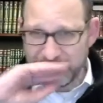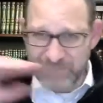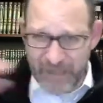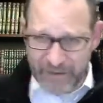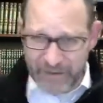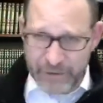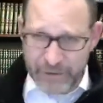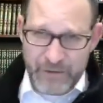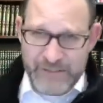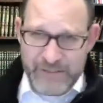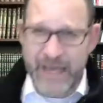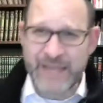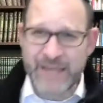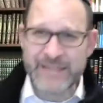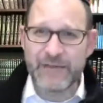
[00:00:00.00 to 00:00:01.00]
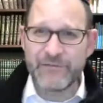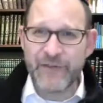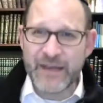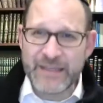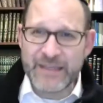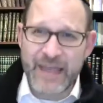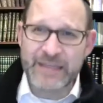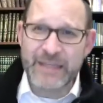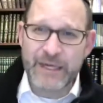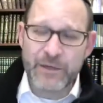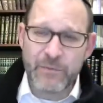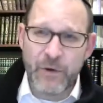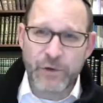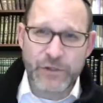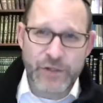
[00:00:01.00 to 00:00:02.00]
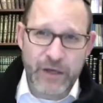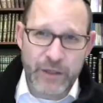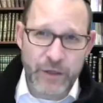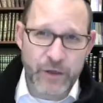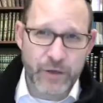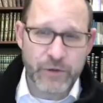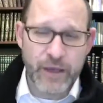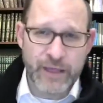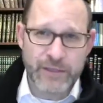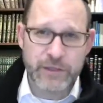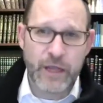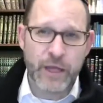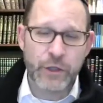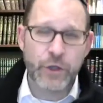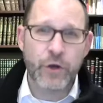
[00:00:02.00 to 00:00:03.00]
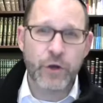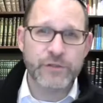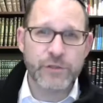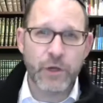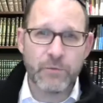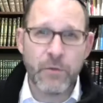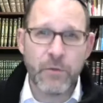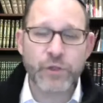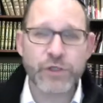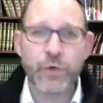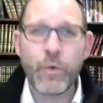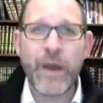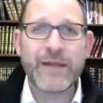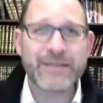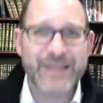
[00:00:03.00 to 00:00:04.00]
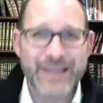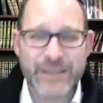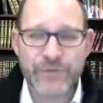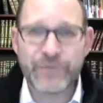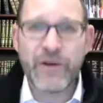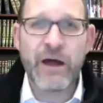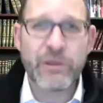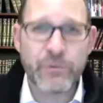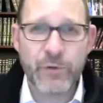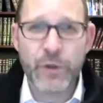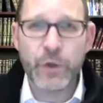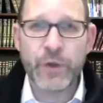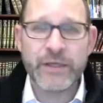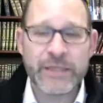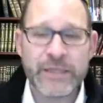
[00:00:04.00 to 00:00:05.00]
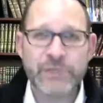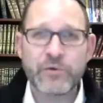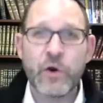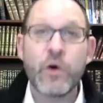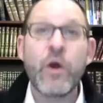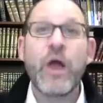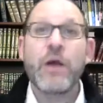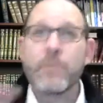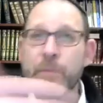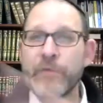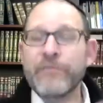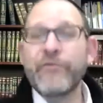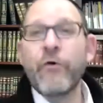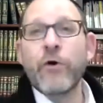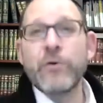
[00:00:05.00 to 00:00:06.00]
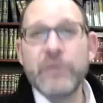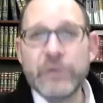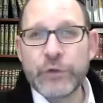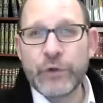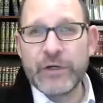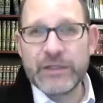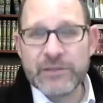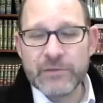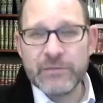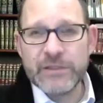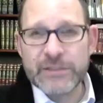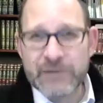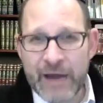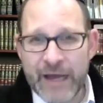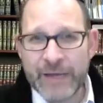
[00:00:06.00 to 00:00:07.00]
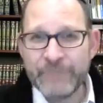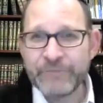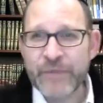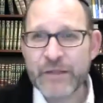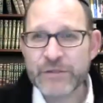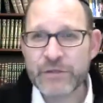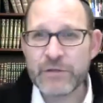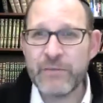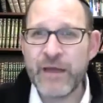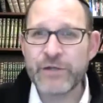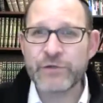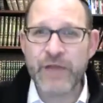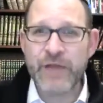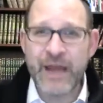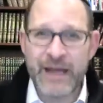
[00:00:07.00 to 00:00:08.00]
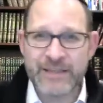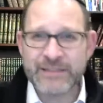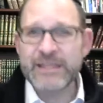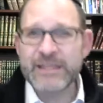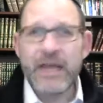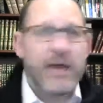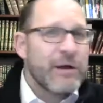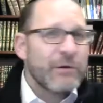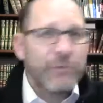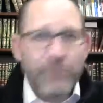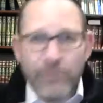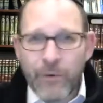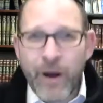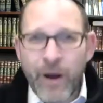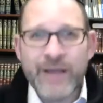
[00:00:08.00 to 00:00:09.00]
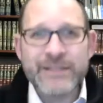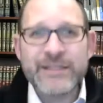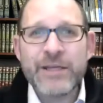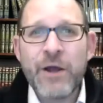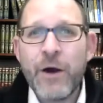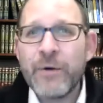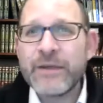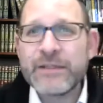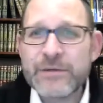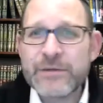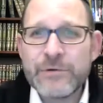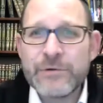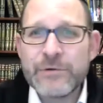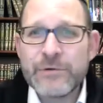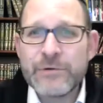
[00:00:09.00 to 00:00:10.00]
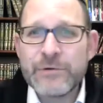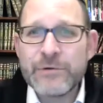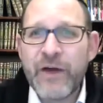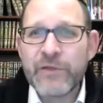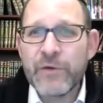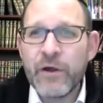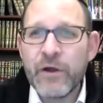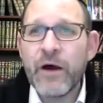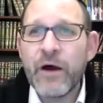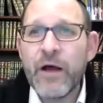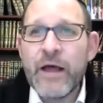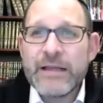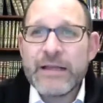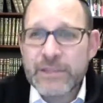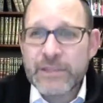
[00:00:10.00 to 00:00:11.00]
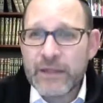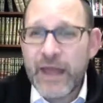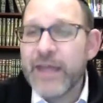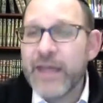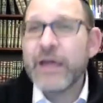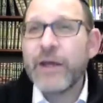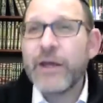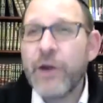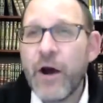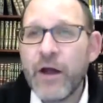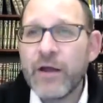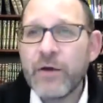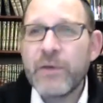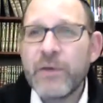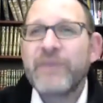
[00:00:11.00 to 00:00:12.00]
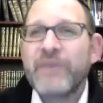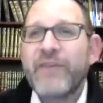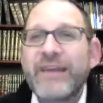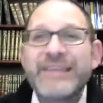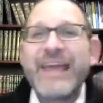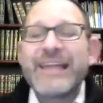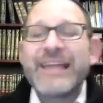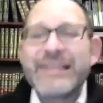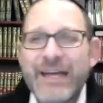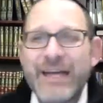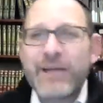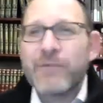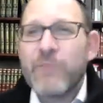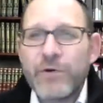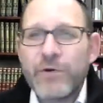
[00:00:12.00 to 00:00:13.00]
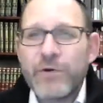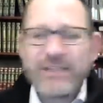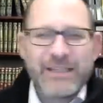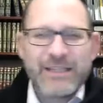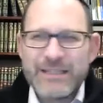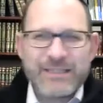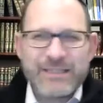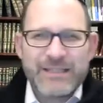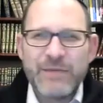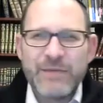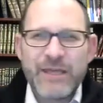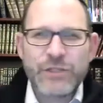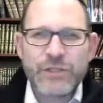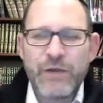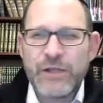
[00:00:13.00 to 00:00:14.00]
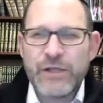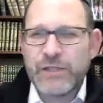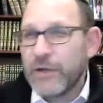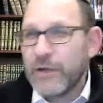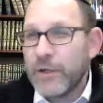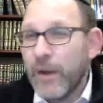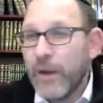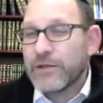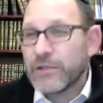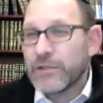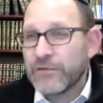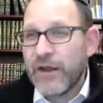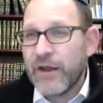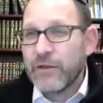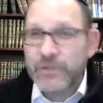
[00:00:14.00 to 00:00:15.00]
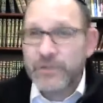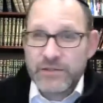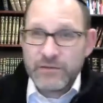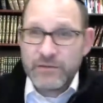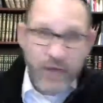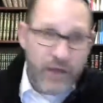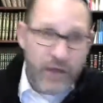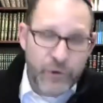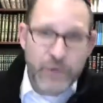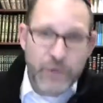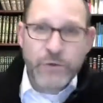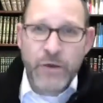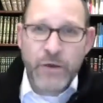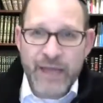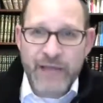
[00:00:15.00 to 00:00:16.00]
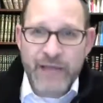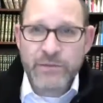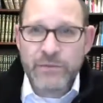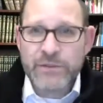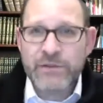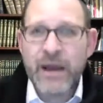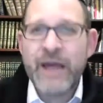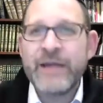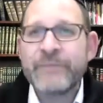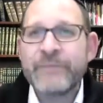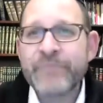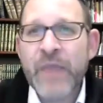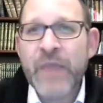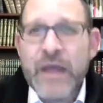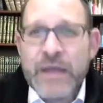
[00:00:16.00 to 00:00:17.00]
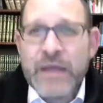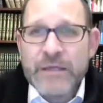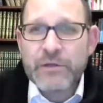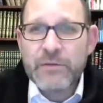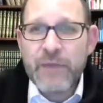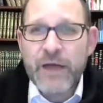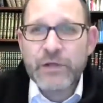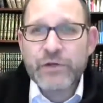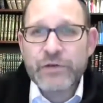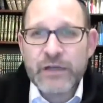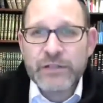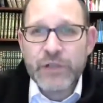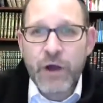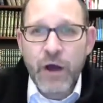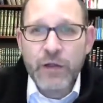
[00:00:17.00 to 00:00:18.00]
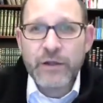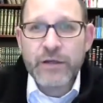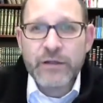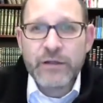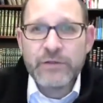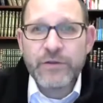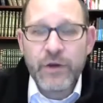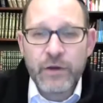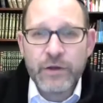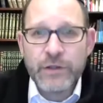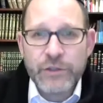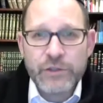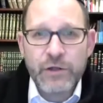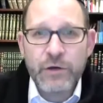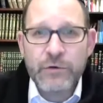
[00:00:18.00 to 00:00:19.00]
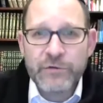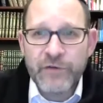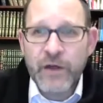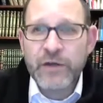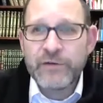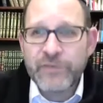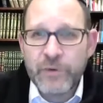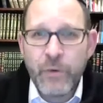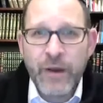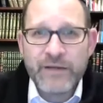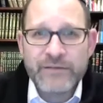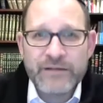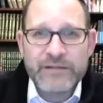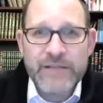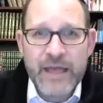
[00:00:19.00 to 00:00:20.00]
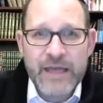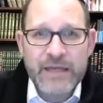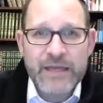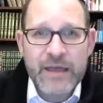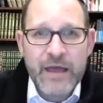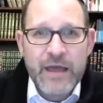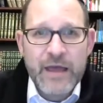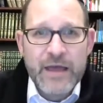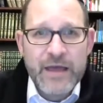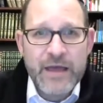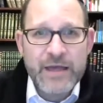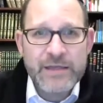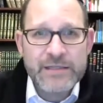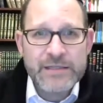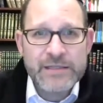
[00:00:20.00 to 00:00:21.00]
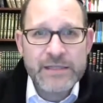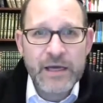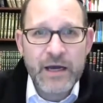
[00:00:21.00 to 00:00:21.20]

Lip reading: And the Torah says, "Vayelech Moshe el Chosno." Moshe went to his father-in-law Yisro before returning to Mitzrayim. So the Medrash asks, why is he going to his father-in-law? So Heichan halach. What do you mean by Yelech Moshe? It's like just seemed like a strange thing. When he went to his father-in-law, I thought he was going down to Mitzrayim. So the Medrash says, "Shahalach li tol ishto uvanav." He went to take his